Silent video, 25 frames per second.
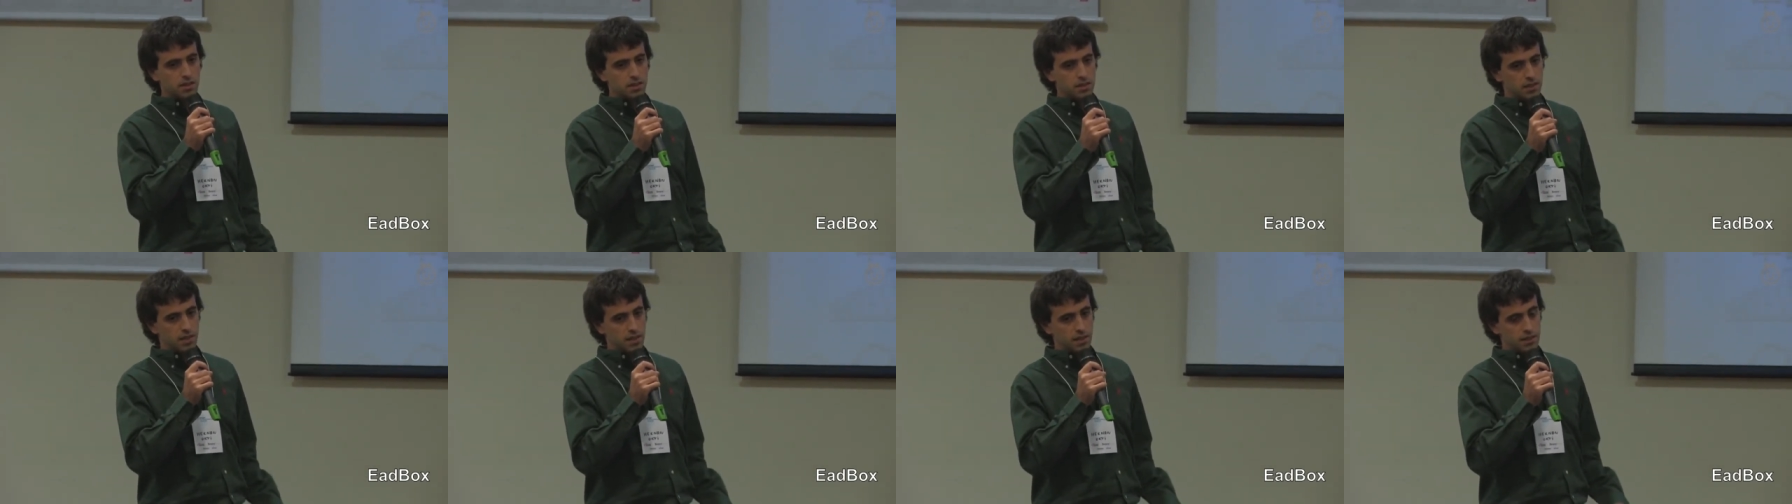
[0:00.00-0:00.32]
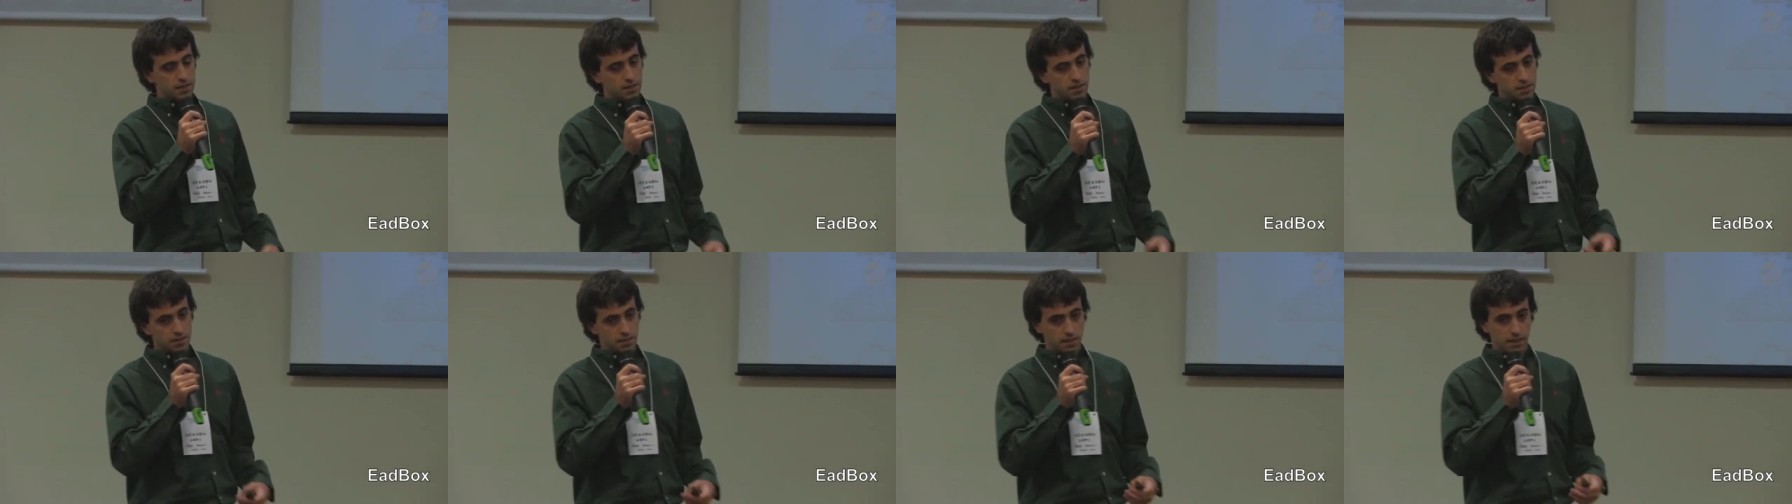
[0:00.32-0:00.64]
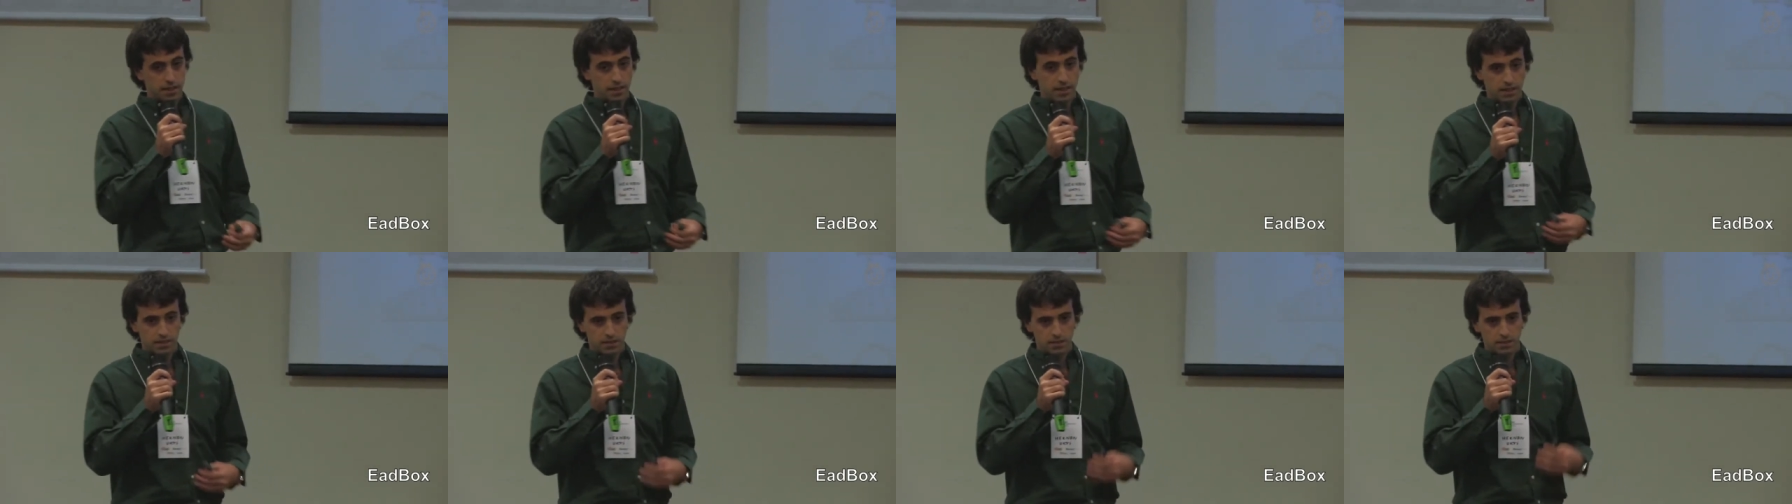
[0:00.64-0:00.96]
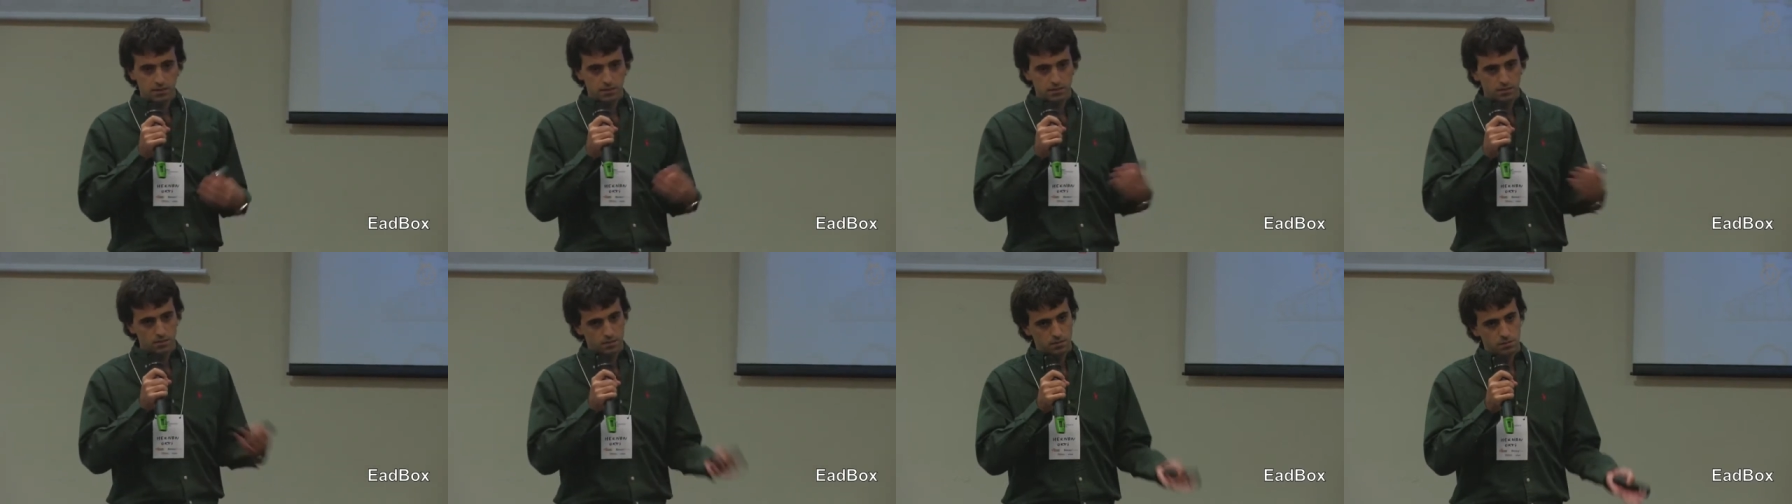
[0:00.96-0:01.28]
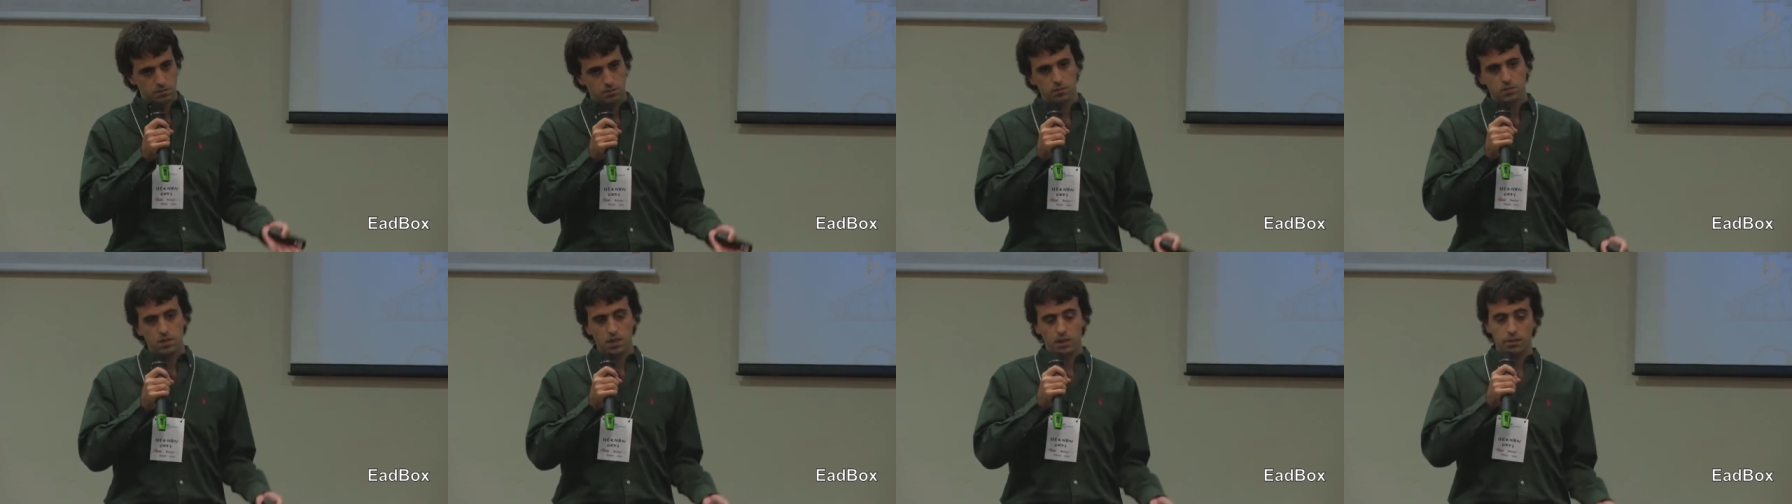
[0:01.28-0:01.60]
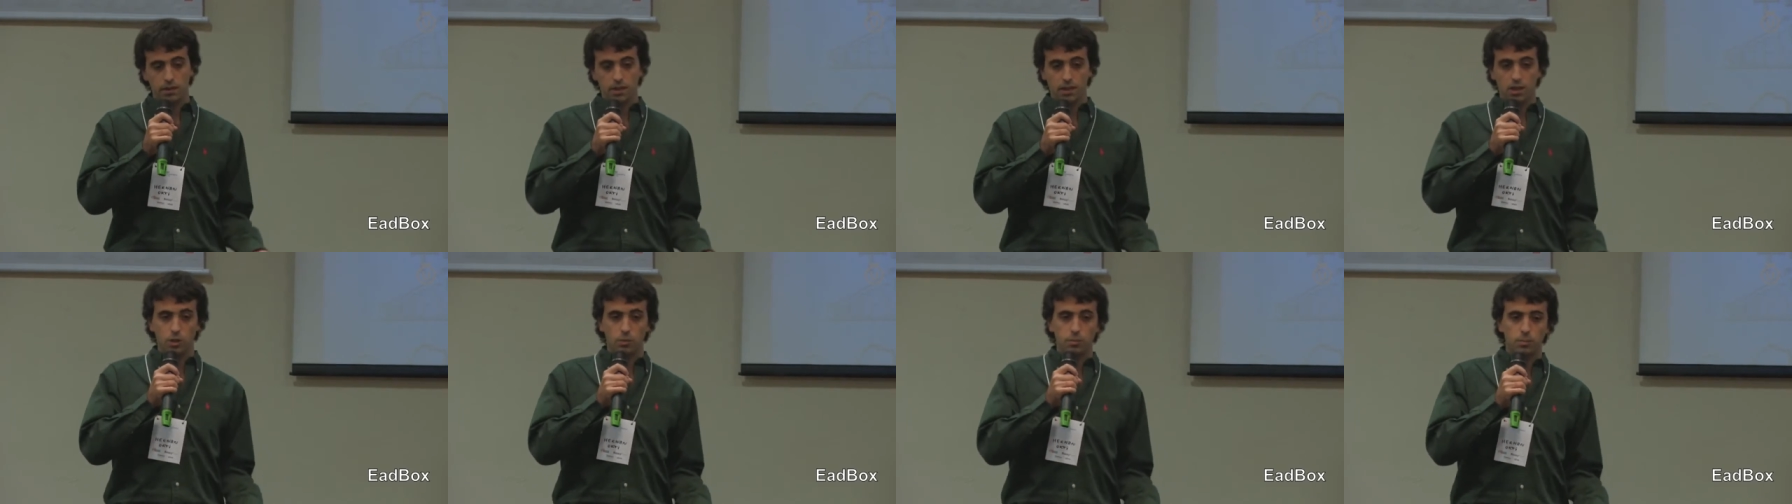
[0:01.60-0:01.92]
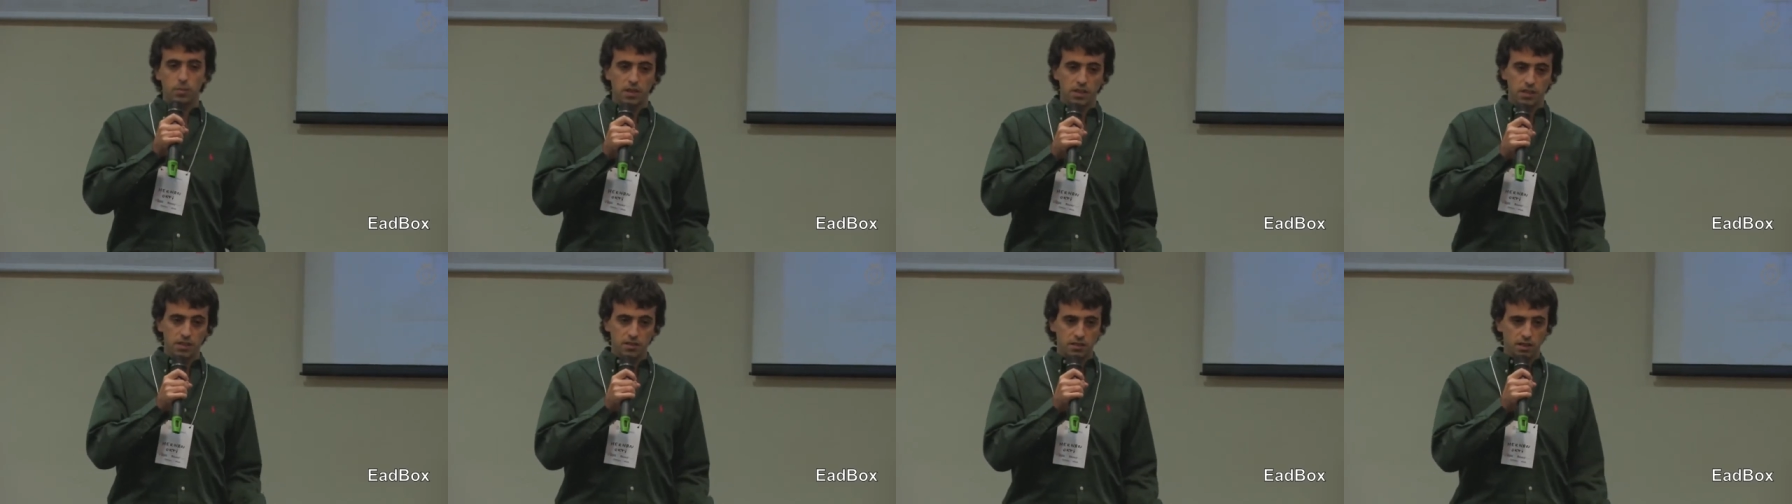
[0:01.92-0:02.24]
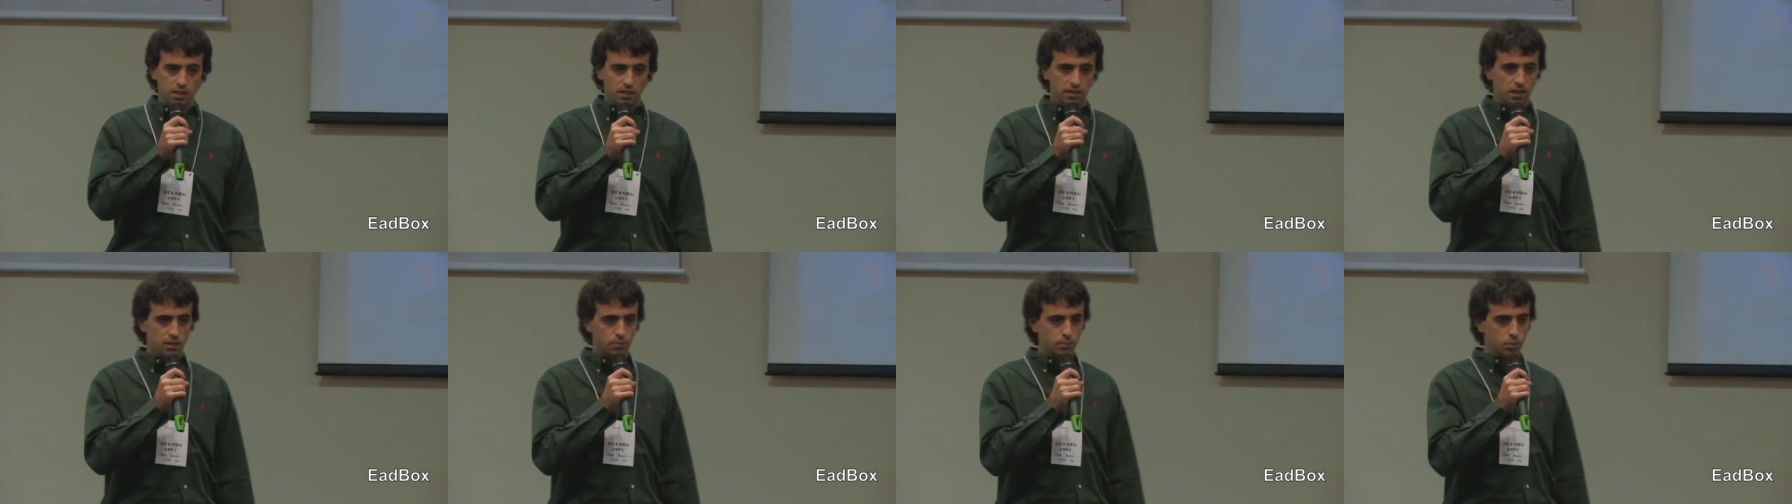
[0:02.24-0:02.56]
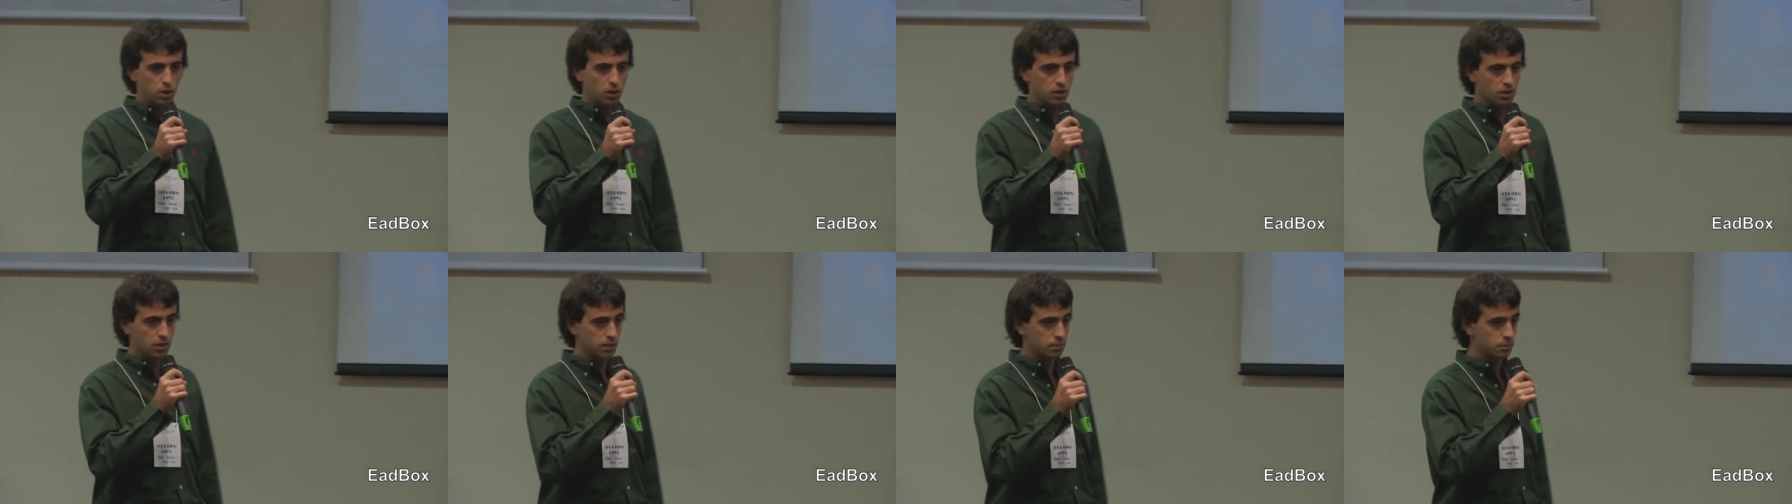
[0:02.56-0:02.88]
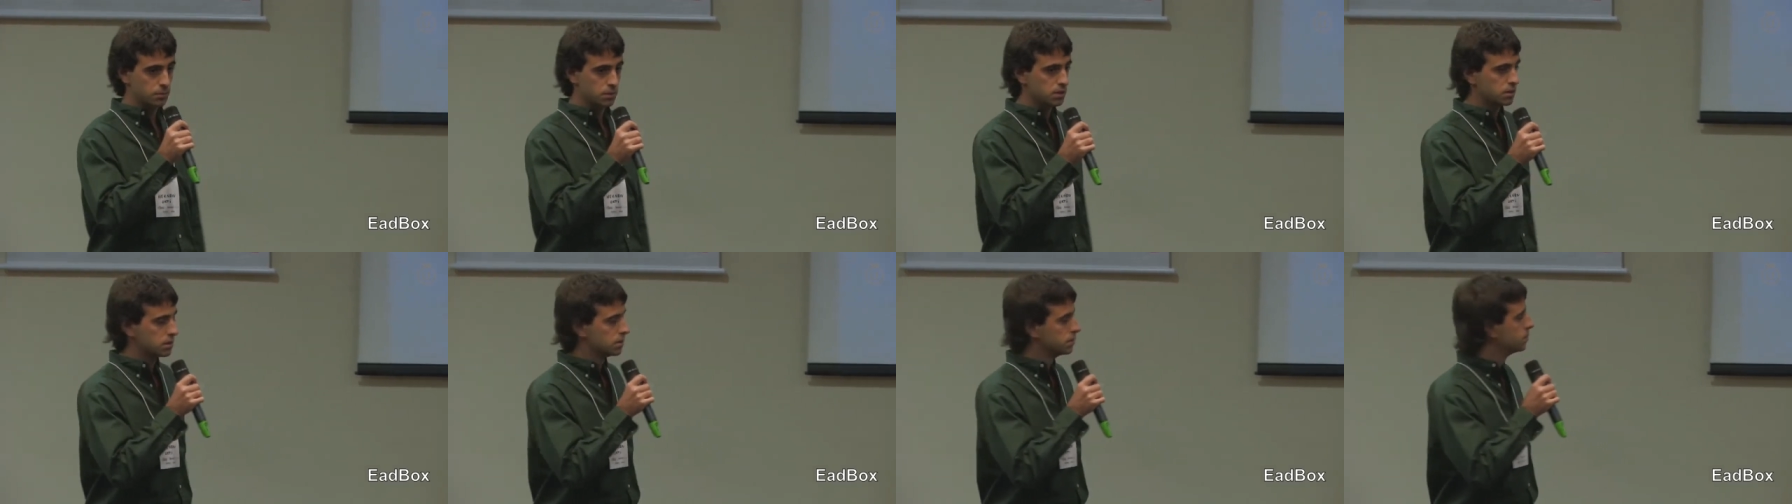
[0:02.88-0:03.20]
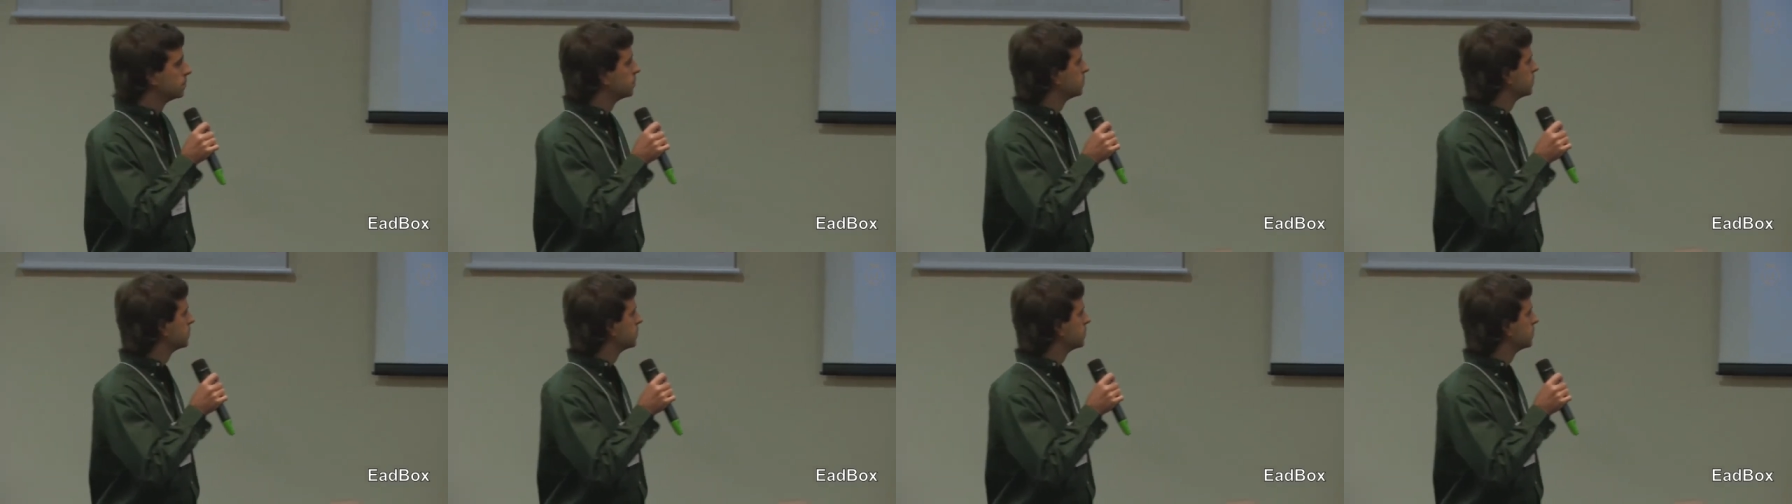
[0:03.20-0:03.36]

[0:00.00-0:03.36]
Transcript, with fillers: that they can develop internal programs.